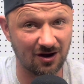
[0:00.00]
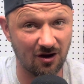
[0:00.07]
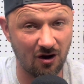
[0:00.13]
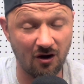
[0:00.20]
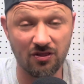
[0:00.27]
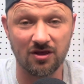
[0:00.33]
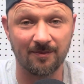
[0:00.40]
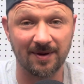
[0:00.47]

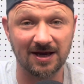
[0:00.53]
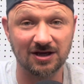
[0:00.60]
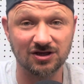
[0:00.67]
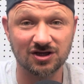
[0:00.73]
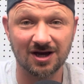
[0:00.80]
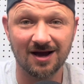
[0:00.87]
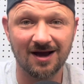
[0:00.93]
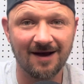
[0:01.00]
on the
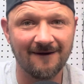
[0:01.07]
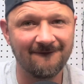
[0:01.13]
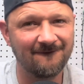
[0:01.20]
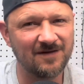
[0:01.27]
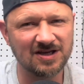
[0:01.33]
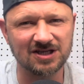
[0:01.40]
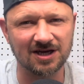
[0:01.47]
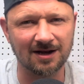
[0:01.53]
beach.
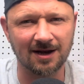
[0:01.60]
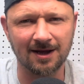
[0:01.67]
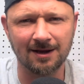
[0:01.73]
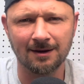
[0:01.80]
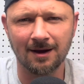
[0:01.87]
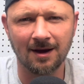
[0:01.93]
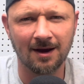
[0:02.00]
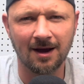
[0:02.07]
Physically,
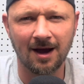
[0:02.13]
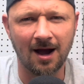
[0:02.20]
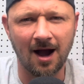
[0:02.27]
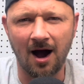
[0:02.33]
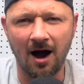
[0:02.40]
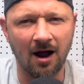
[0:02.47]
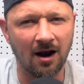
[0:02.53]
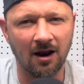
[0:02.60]

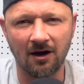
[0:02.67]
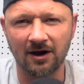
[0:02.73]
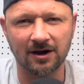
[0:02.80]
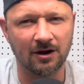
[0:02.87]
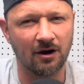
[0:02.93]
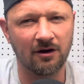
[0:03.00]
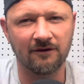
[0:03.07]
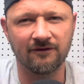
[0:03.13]
I like
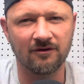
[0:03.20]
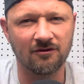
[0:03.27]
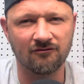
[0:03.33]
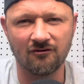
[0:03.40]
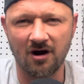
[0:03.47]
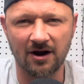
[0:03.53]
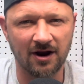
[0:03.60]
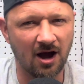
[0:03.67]
going for a
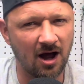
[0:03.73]
run.